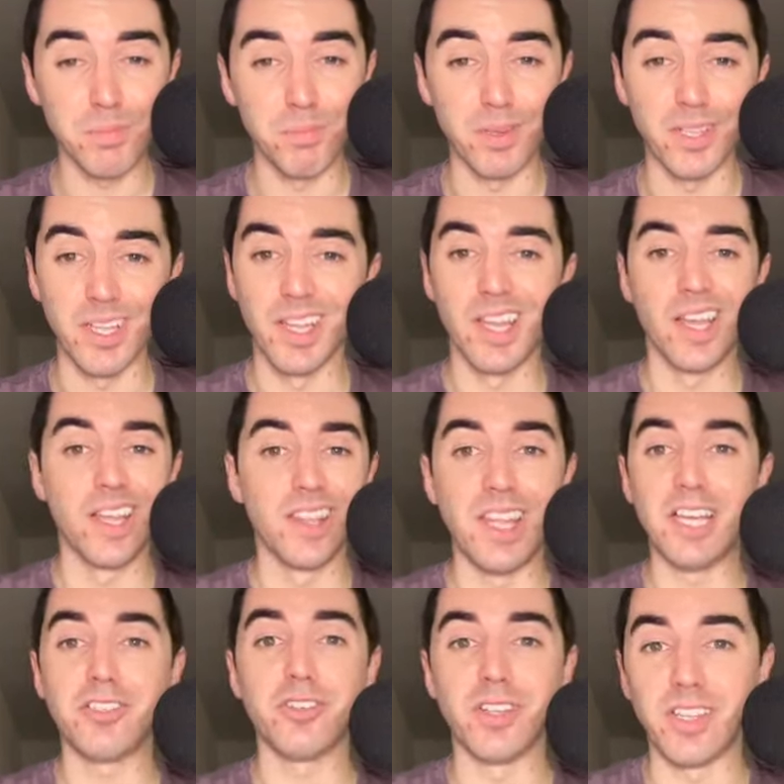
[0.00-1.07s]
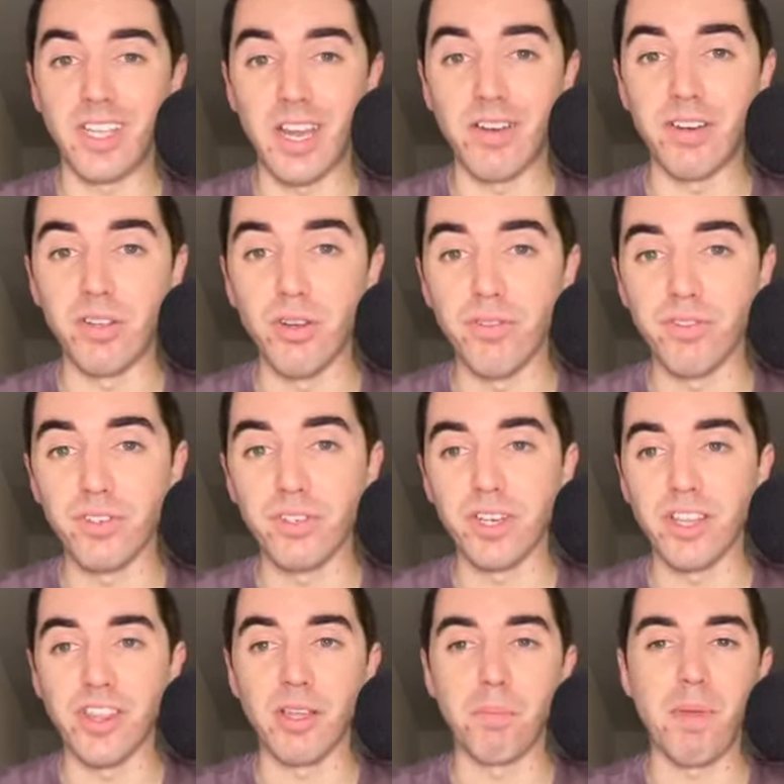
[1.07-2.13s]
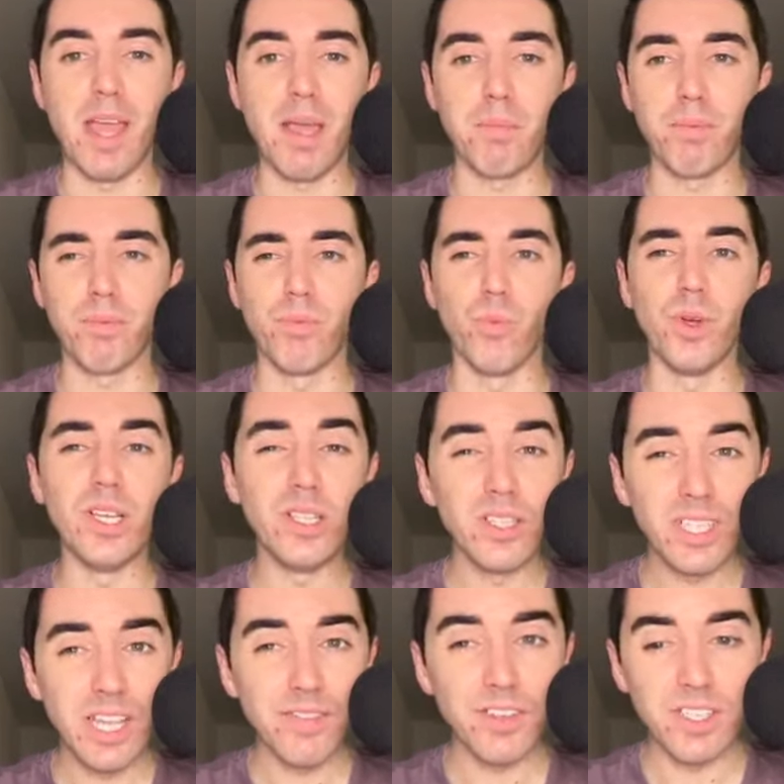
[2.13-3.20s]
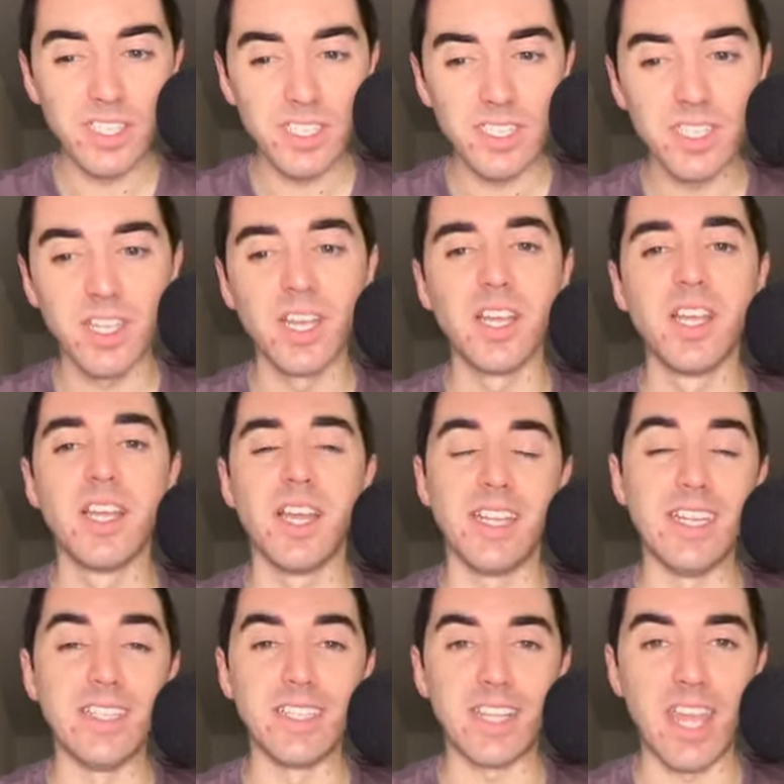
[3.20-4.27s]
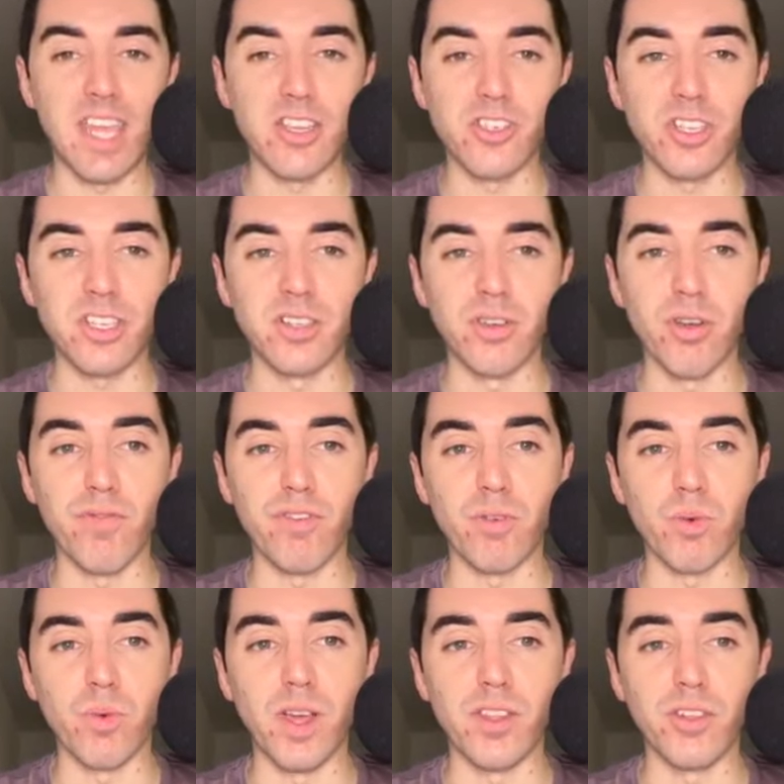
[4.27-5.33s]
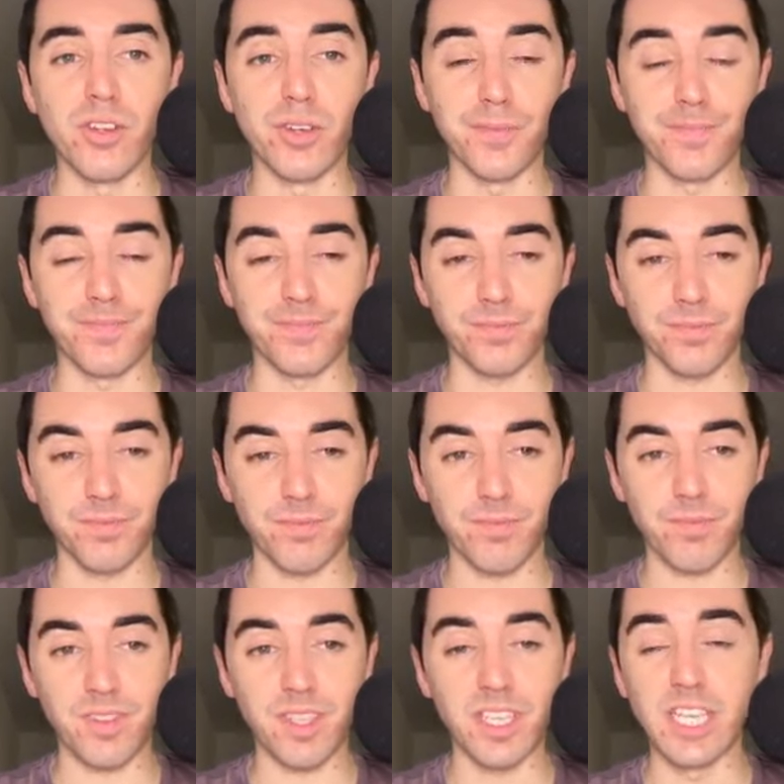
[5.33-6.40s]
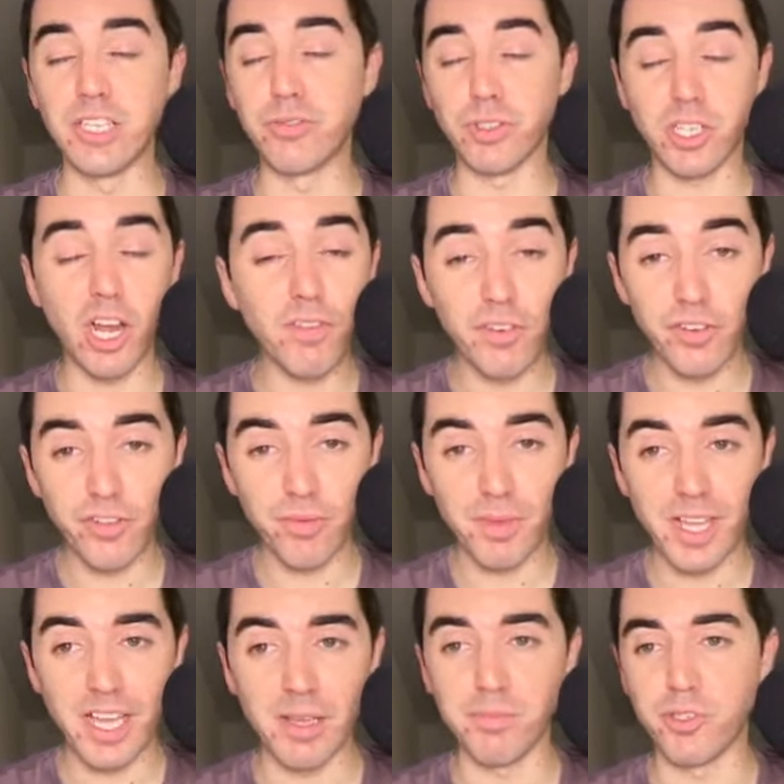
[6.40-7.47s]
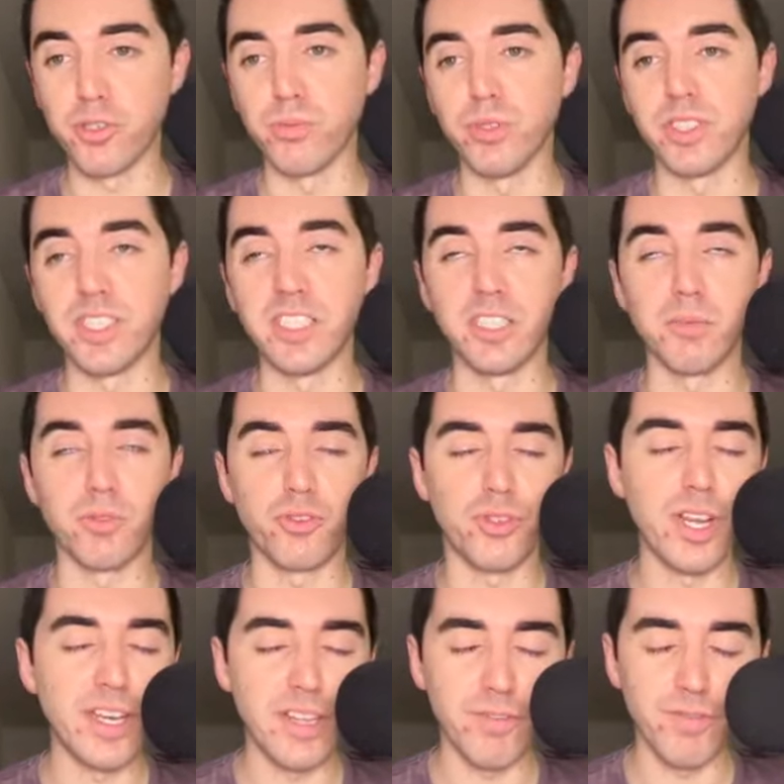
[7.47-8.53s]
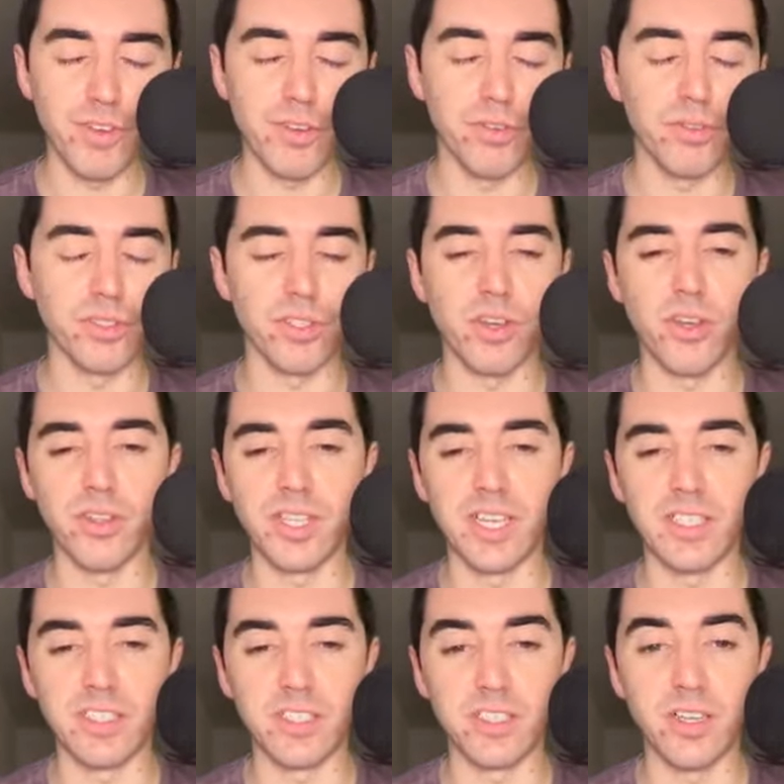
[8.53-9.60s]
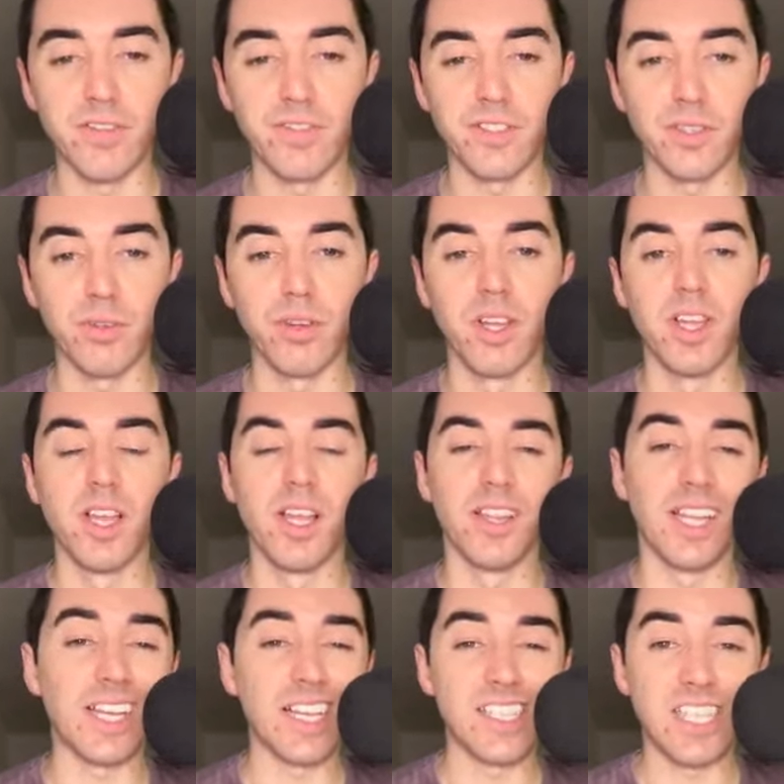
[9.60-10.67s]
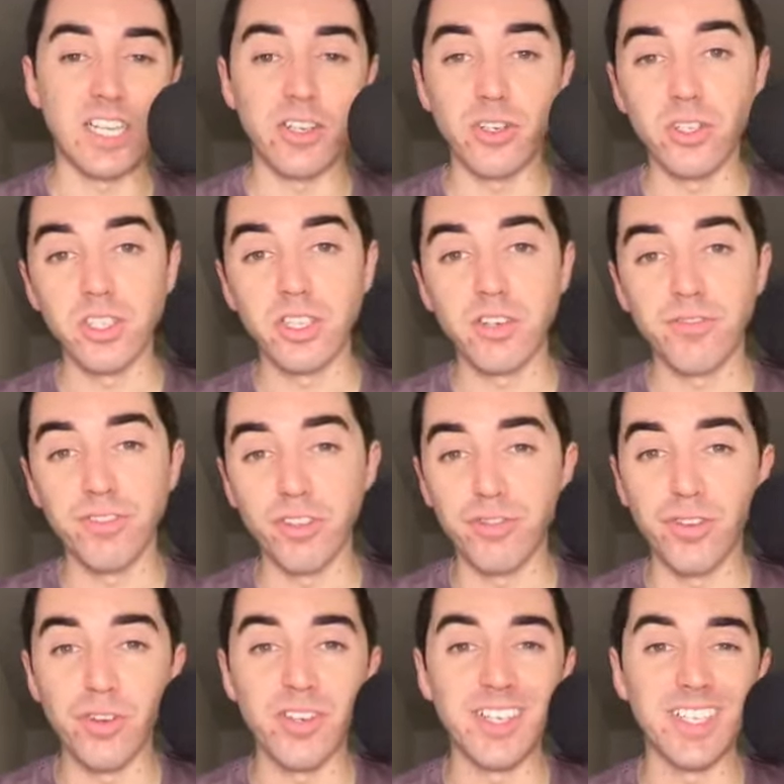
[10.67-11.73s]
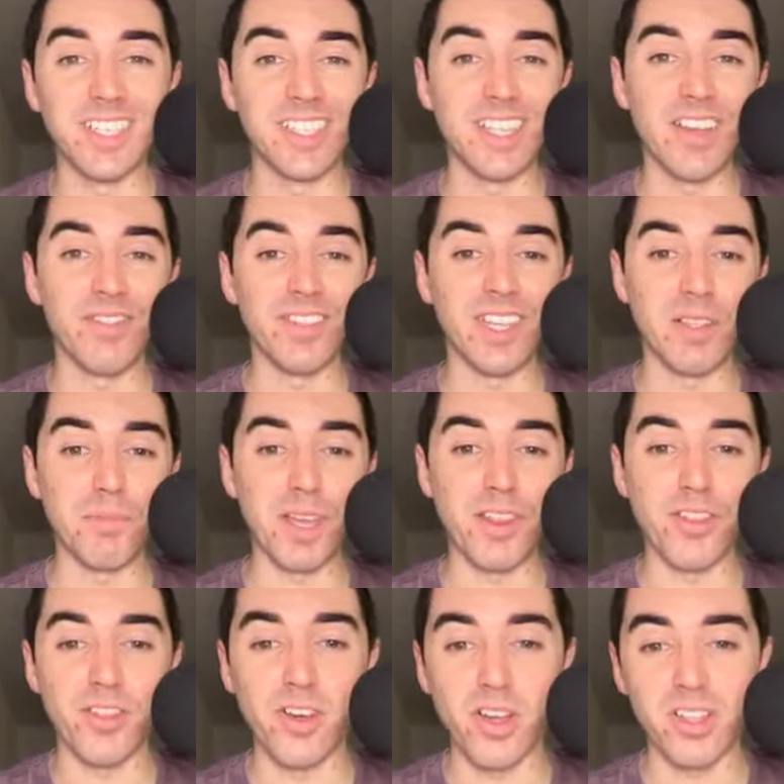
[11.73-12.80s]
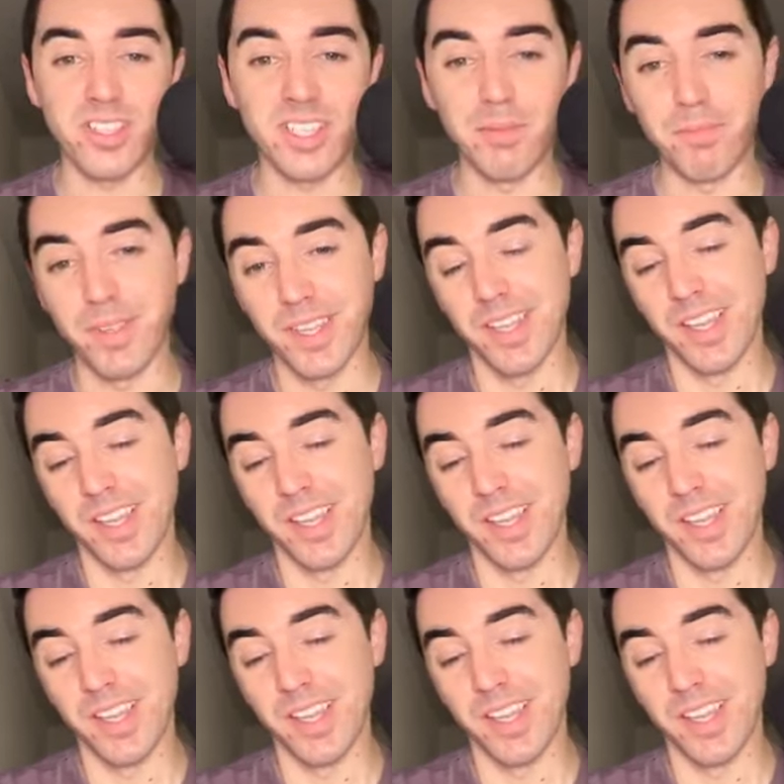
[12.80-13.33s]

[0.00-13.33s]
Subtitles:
but that shouldn't carry over. I think Pep will give us an indication over whether he's recovered from that. I'm sure we'll see some training photos, all that stuff. So, like I said earlier, Phil Foden is definitely in my thoughts. I'm